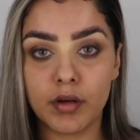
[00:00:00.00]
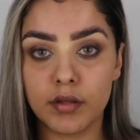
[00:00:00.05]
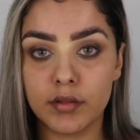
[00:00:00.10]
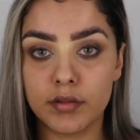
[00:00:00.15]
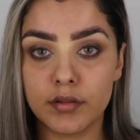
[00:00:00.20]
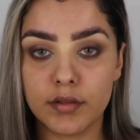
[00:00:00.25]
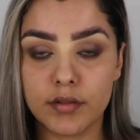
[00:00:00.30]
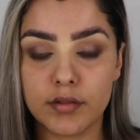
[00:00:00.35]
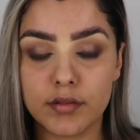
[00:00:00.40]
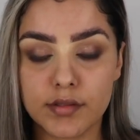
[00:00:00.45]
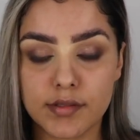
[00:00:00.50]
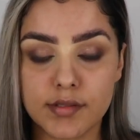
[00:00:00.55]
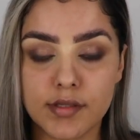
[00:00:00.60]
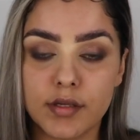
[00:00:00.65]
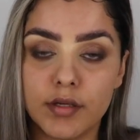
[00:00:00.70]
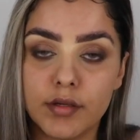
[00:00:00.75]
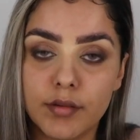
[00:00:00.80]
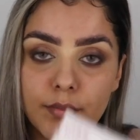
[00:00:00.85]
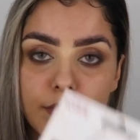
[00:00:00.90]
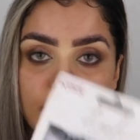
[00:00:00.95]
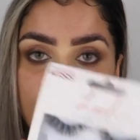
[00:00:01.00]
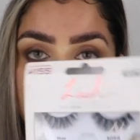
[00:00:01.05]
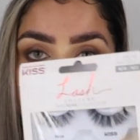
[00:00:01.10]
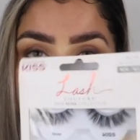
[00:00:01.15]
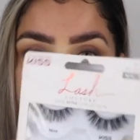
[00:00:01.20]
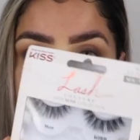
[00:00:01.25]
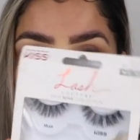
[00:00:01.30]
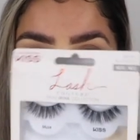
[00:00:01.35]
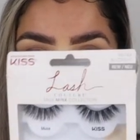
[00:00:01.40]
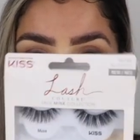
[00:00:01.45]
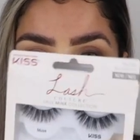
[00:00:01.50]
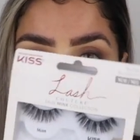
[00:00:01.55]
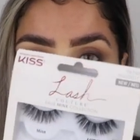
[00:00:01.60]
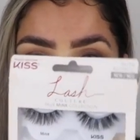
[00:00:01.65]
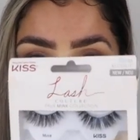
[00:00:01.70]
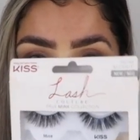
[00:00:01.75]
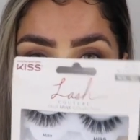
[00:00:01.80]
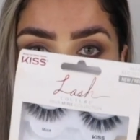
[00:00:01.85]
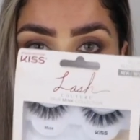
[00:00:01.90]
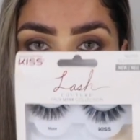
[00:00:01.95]
on some
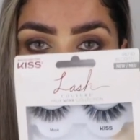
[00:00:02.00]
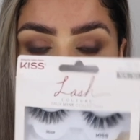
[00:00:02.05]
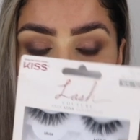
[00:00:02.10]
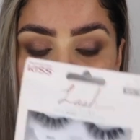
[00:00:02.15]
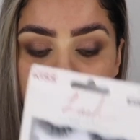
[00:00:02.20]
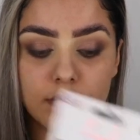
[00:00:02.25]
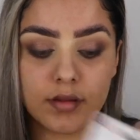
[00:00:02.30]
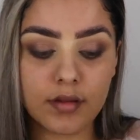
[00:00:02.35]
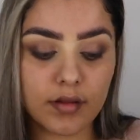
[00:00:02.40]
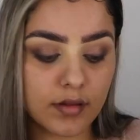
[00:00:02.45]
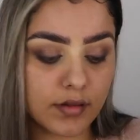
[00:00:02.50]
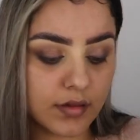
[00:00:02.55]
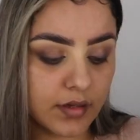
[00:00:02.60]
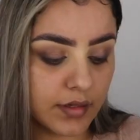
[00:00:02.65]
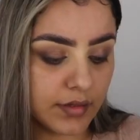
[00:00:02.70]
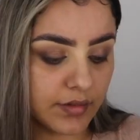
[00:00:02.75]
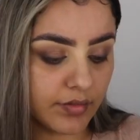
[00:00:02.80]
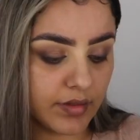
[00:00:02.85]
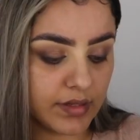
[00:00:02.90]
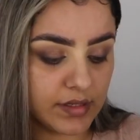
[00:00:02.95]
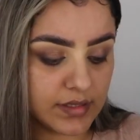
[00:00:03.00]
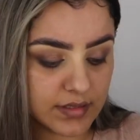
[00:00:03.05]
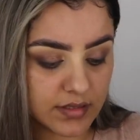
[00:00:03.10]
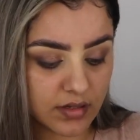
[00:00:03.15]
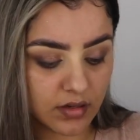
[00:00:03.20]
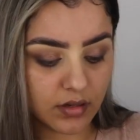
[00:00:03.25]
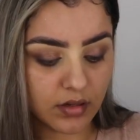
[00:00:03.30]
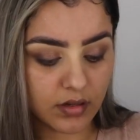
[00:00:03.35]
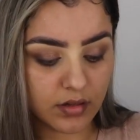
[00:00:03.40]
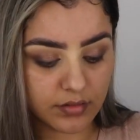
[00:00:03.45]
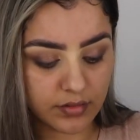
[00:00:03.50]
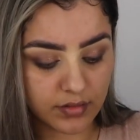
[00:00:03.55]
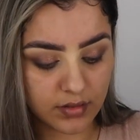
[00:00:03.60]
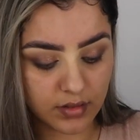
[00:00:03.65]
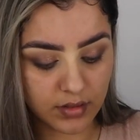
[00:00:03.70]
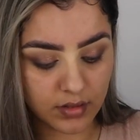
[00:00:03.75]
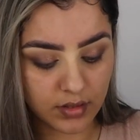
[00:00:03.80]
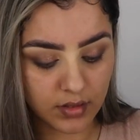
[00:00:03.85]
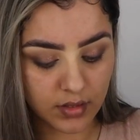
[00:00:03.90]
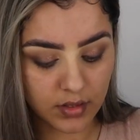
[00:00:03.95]
lashes, and these are
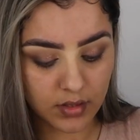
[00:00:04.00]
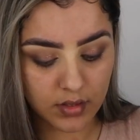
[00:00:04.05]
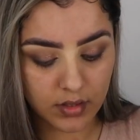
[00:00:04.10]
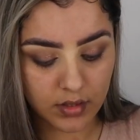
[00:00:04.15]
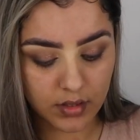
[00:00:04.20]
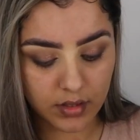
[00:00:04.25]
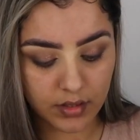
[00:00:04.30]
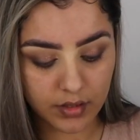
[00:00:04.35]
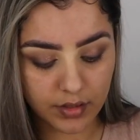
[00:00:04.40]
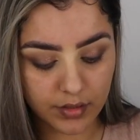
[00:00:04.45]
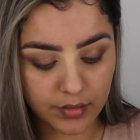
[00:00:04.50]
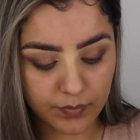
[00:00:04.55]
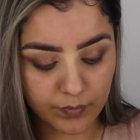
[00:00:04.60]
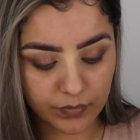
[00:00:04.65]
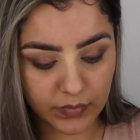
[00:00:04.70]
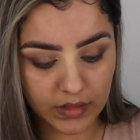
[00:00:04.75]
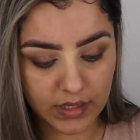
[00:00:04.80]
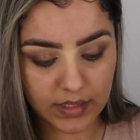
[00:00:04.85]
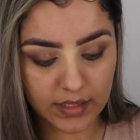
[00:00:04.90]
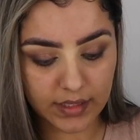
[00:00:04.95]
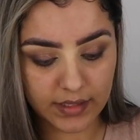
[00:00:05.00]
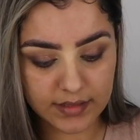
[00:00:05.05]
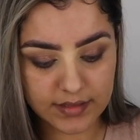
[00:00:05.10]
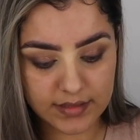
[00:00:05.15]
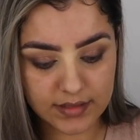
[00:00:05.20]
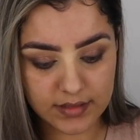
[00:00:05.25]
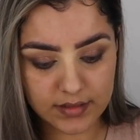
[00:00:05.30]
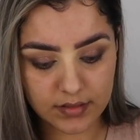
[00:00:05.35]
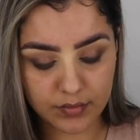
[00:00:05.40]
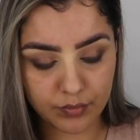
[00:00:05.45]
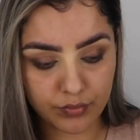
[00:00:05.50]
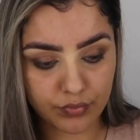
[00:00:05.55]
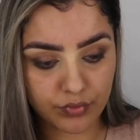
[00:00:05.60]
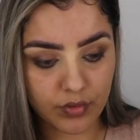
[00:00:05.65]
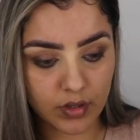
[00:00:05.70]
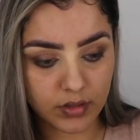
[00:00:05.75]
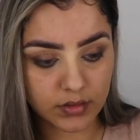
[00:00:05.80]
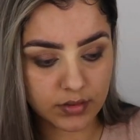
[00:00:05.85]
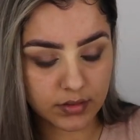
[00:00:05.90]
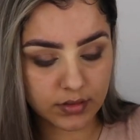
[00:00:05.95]
the Kiss
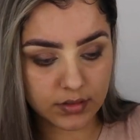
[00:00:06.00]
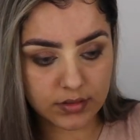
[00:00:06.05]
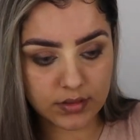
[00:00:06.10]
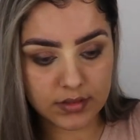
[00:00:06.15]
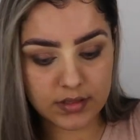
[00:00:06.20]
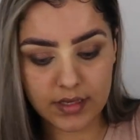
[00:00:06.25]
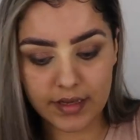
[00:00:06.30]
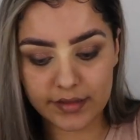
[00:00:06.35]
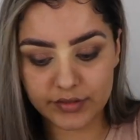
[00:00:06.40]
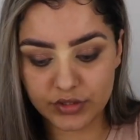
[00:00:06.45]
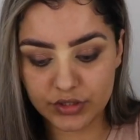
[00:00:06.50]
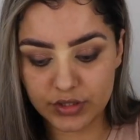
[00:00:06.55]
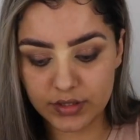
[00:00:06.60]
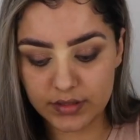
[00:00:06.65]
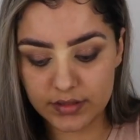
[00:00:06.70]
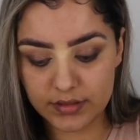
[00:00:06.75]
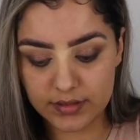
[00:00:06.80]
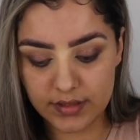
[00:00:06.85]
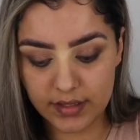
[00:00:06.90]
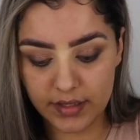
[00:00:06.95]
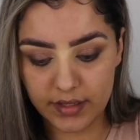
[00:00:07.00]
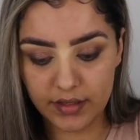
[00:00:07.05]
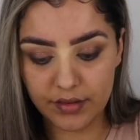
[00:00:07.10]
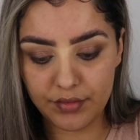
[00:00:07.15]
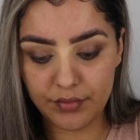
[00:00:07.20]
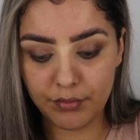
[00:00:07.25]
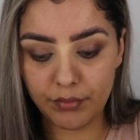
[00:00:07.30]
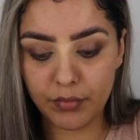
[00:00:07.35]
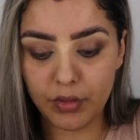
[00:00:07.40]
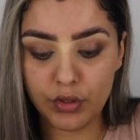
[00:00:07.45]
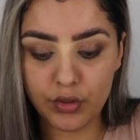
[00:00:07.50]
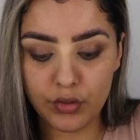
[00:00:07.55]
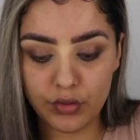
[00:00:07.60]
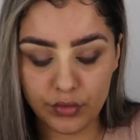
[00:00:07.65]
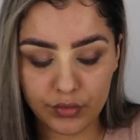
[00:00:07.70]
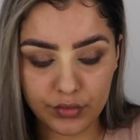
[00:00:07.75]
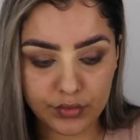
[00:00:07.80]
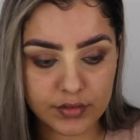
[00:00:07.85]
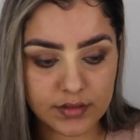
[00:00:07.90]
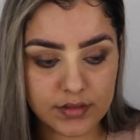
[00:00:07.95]
Products lashes in
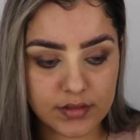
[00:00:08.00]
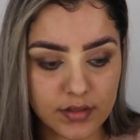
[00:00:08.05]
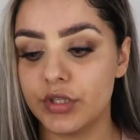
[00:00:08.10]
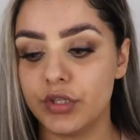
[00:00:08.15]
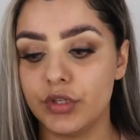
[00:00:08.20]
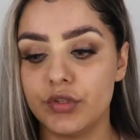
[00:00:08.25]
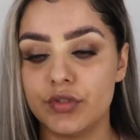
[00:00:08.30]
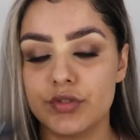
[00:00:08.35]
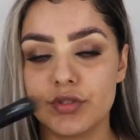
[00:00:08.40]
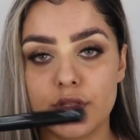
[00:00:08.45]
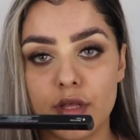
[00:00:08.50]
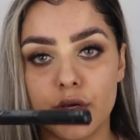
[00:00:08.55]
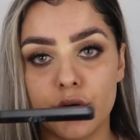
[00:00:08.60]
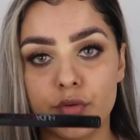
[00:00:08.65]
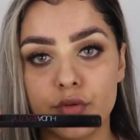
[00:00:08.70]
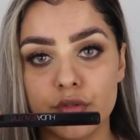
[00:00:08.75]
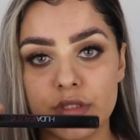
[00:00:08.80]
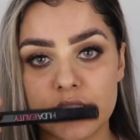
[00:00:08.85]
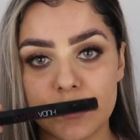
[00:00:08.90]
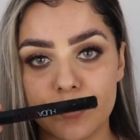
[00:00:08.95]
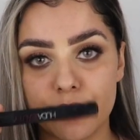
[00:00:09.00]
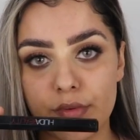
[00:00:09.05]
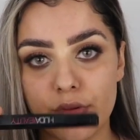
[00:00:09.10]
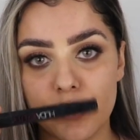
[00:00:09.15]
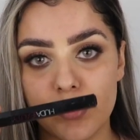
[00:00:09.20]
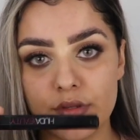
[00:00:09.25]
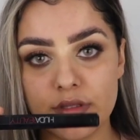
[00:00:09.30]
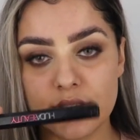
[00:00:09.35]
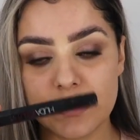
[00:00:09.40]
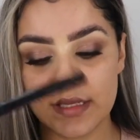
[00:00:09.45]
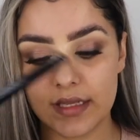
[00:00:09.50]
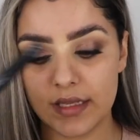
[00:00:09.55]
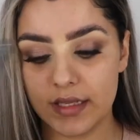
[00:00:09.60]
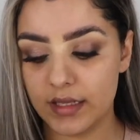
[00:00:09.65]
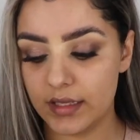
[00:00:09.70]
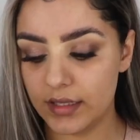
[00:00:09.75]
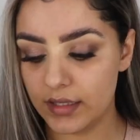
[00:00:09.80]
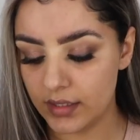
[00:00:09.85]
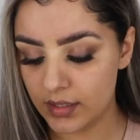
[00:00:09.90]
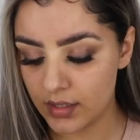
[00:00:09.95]
MUSE. I'm going to use the Huda
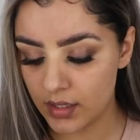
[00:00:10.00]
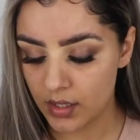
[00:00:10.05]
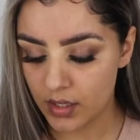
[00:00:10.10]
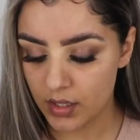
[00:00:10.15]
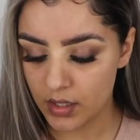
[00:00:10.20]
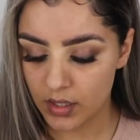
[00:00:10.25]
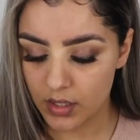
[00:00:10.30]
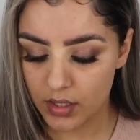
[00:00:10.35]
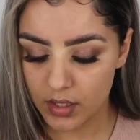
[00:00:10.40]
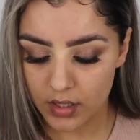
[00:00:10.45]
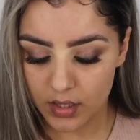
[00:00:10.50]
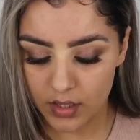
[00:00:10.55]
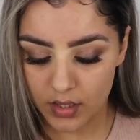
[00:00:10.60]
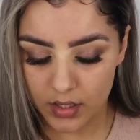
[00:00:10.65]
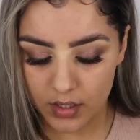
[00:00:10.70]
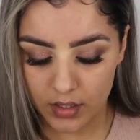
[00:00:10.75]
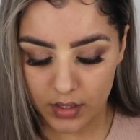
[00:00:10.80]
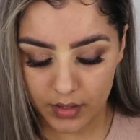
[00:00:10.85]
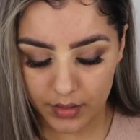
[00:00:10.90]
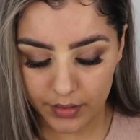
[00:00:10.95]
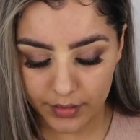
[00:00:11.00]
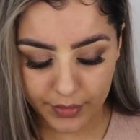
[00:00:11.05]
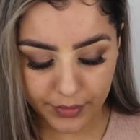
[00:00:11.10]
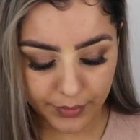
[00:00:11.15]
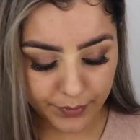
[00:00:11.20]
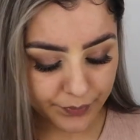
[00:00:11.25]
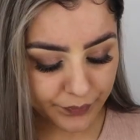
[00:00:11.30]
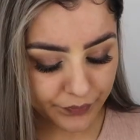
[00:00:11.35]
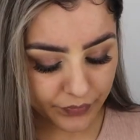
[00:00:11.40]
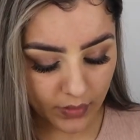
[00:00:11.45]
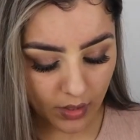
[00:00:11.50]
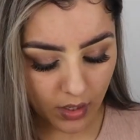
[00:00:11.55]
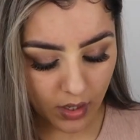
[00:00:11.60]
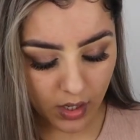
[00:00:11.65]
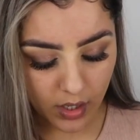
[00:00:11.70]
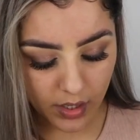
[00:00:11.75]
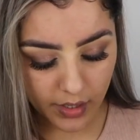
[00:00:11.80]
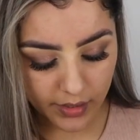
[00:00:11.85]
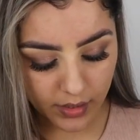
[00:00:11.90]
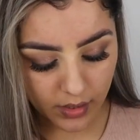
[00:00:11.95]
Beauty
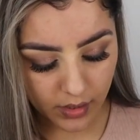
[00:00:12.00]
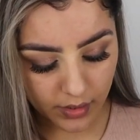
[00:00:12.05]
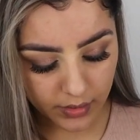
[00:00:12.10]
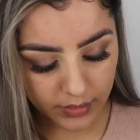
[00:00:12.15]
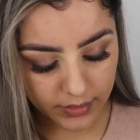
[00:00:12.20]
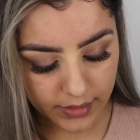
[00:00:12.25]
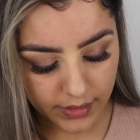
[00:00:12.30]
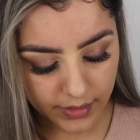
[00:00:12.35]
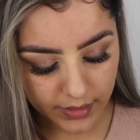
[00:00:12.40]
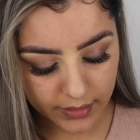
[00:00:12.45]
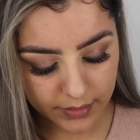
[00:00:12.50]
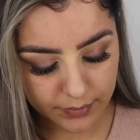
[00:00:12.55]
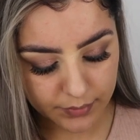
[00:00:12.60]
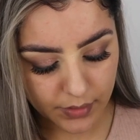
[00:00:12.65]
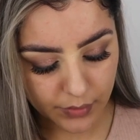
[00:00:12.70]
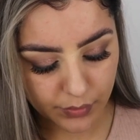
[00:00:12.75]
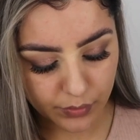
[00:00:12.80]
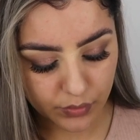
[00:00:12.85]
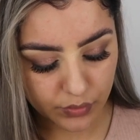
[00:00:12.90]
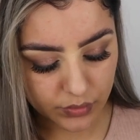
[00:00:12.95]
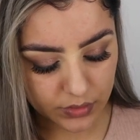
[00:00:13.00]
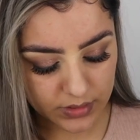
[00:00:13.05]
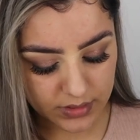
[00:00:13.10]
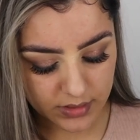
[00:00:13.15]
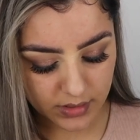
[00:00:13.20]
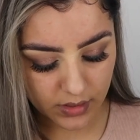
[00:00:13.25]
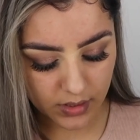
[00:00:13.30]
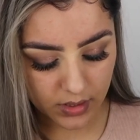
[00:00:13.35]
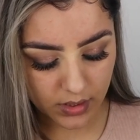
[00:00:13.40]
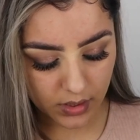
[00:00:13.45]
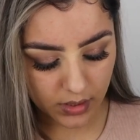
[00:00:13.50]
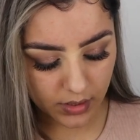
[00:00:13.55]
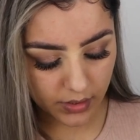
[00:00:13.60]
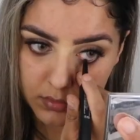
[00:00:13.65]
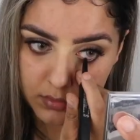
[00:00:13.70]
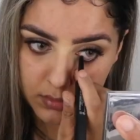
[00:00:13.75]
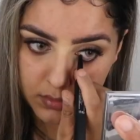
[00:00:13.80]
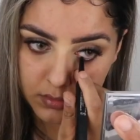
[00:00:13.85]
eyeliner in my waterline.